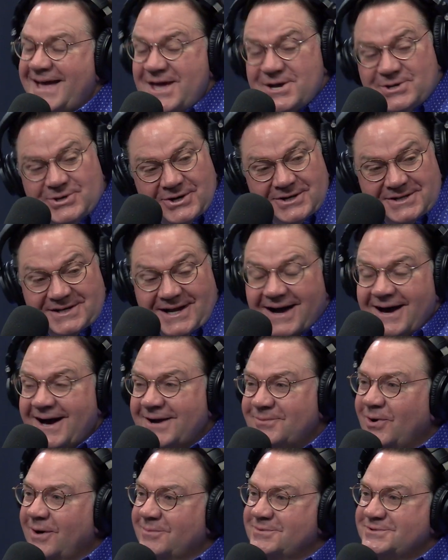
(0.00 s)
He couldn't hide
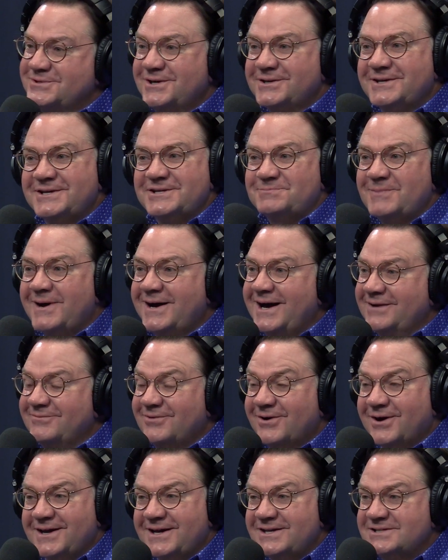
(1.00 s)
what was on his mind
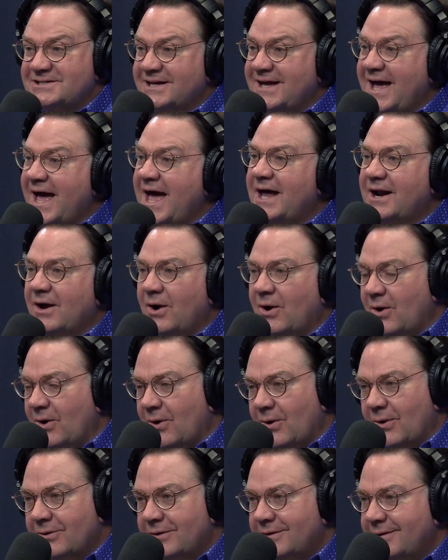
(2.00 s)
very easily at
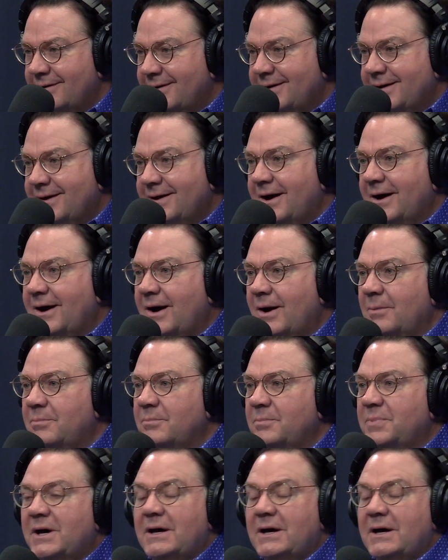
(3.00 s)
all. And